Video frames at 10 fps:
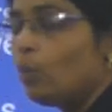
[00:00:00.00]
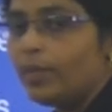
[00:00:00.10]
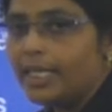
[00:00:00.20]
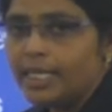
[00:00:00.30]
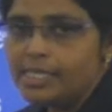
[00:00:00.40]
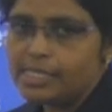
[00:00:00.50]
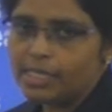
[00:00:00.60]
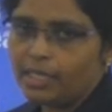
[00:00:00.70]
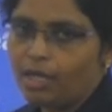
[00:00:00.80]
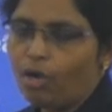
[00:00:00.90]
we can
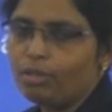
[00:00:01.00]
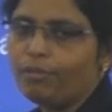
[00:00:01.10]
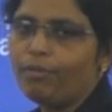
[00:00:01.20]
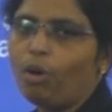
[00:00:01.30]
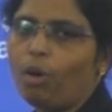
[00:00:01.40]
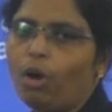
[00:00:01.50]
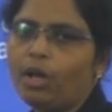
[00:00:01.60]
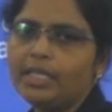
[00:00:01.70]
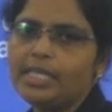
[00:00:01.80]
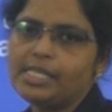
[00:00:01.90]
see out of
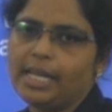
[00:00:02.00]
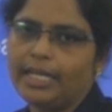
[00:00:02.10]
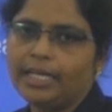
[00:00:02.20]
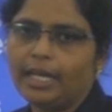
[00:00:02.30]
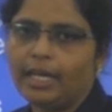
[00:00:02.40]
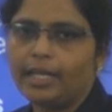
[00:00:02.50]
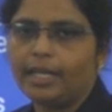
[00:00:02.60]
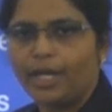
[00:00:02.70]
all these entire